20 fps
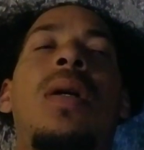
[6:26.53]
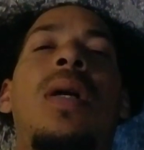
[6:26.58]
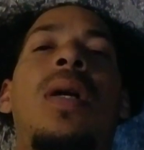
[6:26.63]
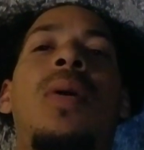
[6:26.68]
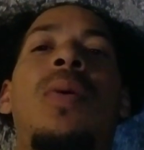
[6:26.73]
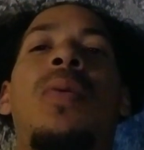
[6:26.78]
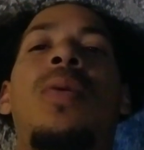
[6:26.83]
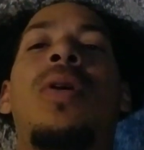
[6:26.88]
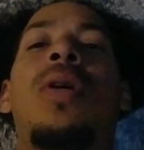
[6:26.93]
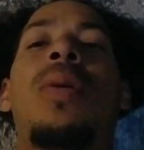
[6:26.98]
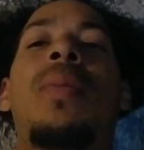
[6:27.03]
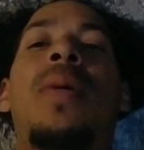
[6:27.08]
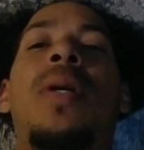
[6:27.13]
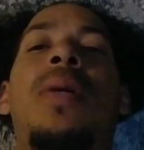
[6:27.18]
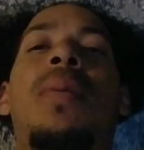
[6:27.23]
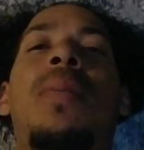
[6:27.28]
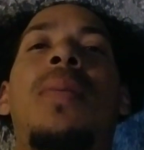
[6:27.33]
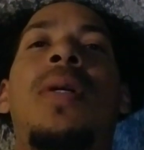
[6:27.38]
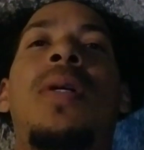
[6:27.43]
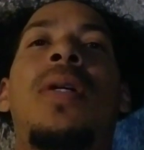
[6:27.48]
I worry
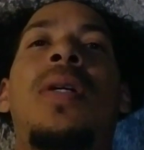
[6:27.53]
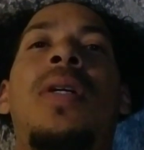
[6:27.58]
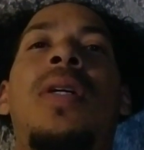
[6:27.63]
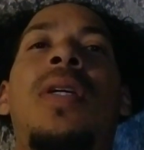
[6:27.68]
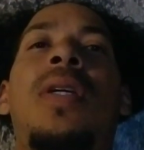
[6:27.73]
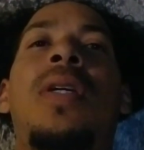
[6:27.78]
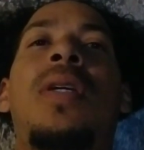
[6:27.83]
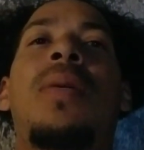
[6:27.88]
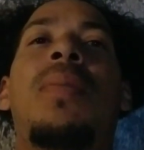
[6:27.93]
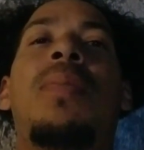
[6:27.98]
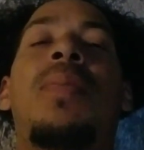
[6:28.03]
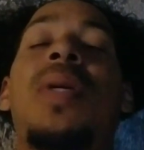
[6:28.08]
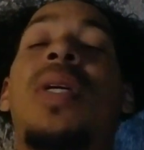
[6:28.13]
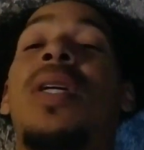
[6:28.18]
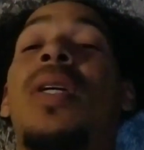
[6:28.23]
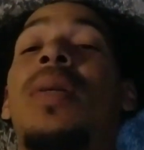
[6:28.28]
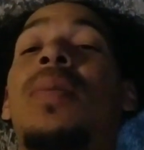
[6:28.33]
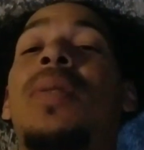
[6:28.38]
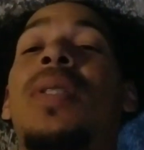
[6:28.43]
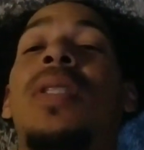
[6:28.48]
about my
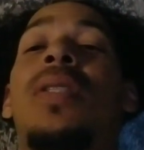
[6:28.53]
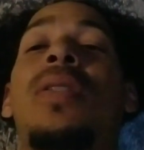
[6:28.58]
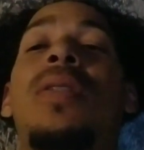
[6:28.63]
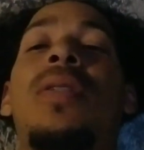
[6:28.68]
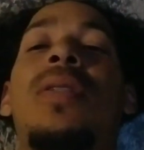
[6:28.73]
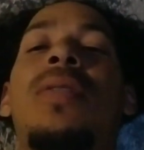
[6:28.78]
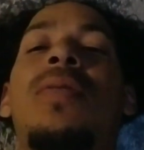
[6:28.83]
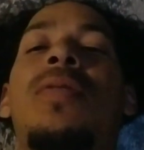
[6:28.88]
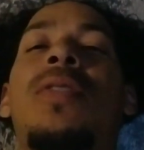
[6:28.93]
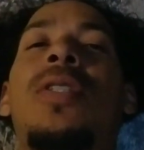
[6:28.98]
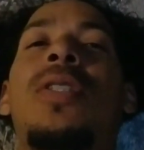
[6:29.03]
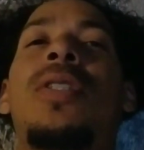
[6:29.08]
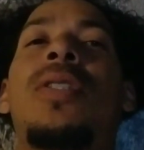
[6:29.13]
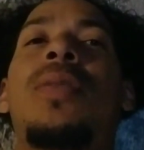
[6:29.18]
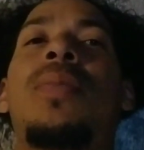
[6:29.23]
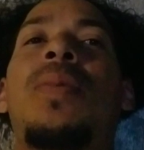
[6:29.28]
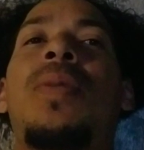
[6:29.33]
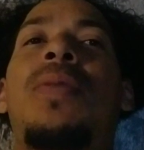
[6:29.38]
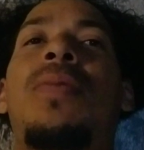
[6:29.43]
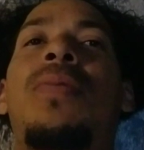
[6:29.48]
pickups and
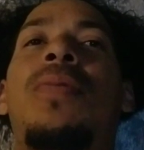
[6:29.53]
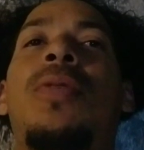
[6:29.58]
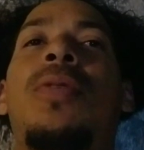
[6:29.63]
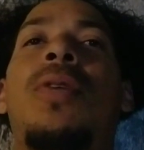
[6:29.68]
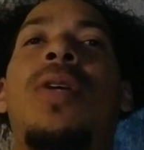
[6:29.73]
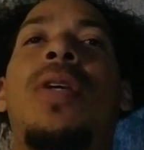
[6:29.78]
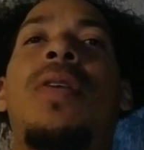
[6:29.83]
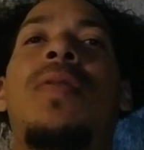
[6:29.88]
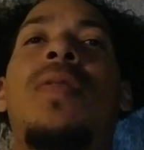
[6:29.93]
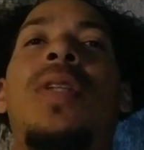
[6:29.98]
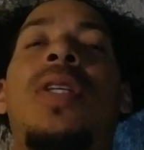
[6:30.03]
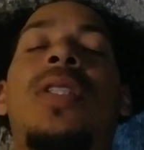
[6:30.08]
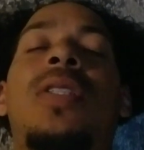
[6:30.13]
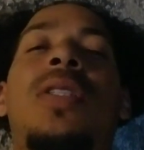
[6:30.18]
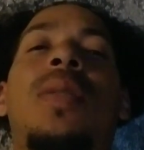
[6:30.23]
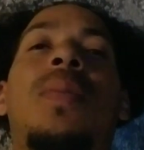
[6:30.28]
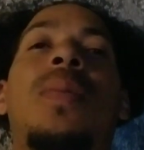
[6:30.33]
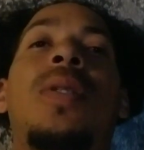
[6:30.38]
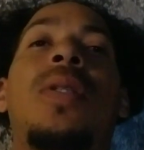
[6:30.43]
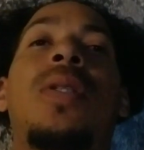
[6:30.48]
deliveries before I even
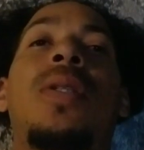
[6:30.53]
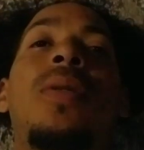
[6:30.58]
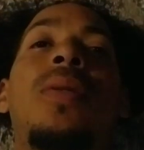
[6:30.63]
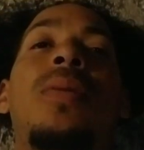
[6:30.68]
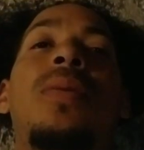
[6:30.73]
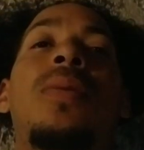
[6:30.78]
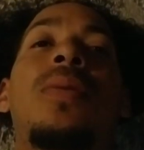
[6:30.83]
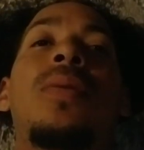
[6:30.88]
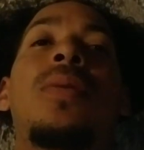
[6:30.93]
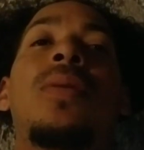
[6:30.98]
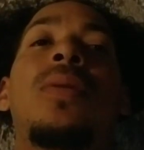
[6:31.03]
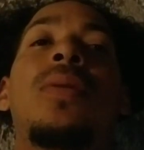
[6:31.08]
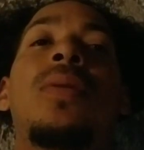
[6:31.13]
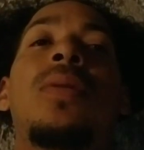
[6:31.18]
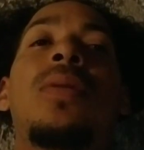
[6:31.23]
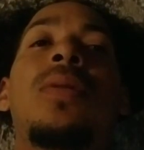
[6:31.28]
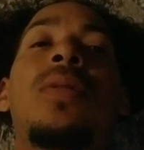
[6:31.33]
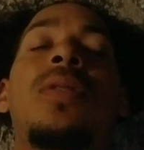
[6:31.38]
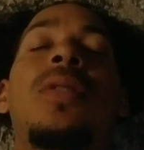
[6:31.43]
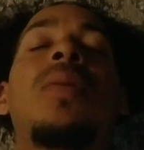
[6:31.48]
accept the load.
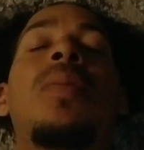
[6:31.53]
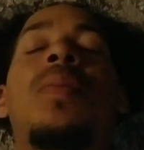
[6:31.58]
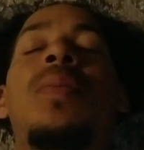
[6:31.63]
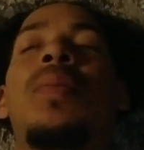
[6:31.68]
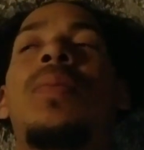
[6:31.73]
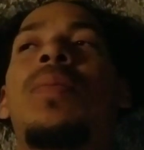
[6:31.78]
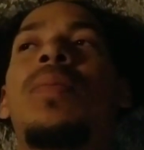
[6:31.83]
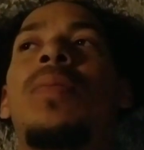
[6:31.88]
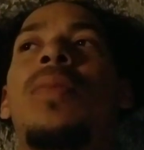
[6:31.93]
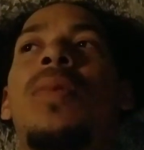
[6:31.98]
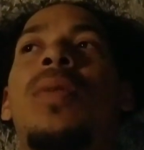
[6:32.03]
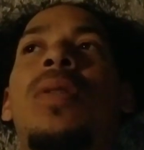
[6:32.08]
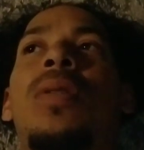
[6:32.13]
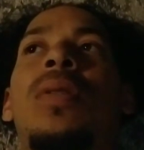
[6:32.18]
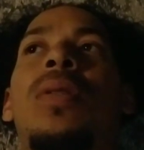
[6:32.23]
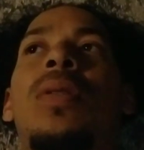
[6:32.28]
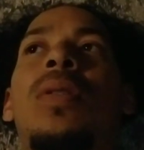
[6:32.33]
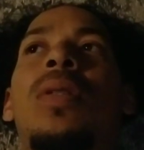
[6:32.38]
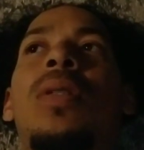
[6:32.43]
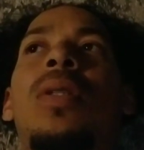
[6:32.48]

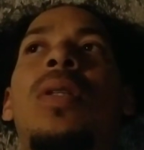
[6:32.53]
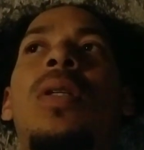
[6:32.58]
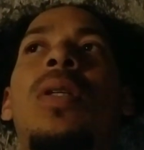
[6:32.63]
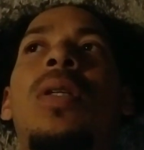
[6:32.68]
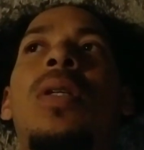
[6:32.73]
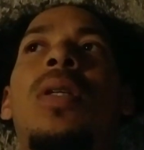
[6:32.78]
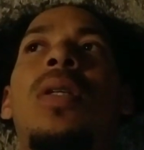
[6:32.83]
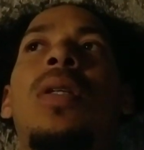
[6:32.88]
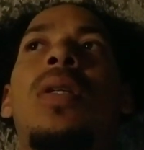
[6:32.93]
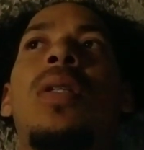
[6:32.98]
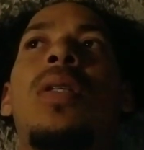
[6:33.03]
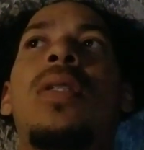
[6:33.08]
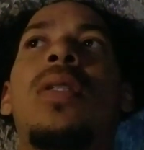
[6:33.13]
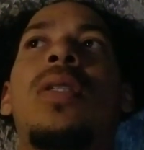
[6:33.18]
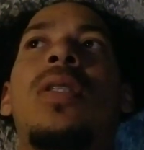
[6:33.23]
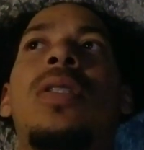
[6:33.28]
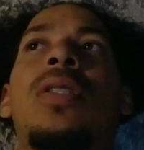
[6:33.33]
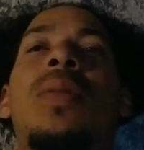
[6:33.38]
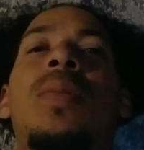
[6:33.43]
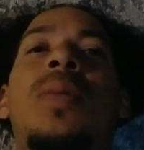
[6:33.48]

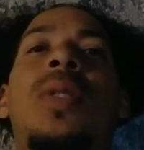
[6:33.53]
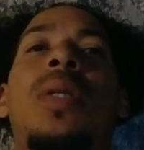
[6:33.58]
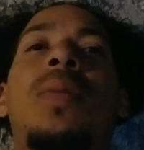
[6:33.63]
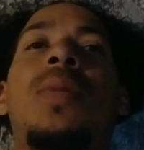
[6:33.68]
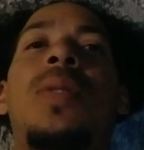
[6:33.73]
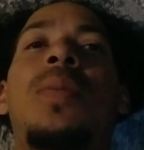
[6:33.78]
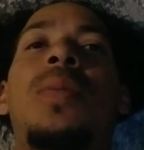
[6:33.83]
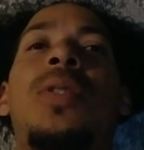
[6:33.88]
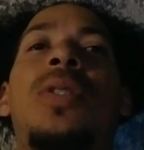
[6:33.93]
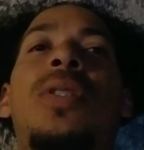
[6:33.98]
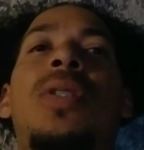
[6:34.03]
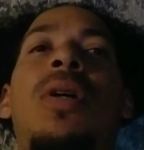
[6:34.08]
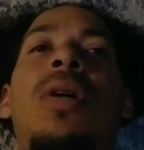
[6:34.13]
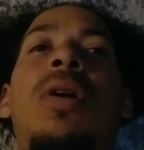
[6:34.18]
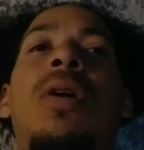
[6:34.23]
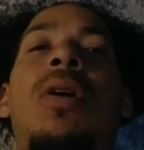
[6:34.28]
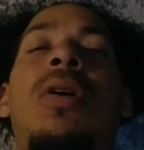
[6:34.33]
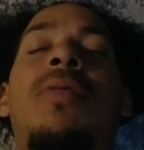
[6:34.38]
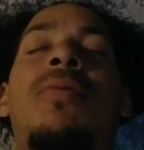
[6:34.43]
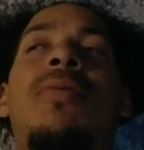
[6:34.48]
Because sometimes I'm just
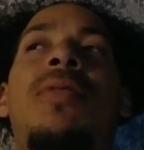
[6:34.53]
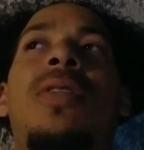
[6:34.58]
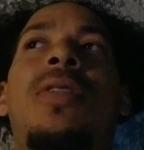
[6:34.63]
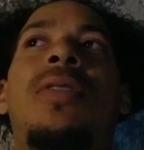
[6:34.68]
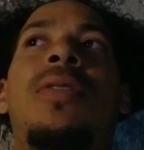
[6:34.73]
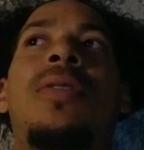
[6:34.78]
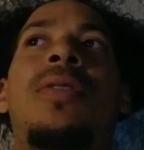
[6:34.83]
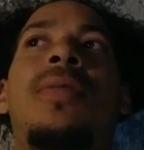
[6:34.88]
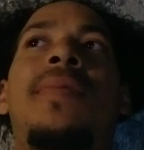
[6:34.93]
off and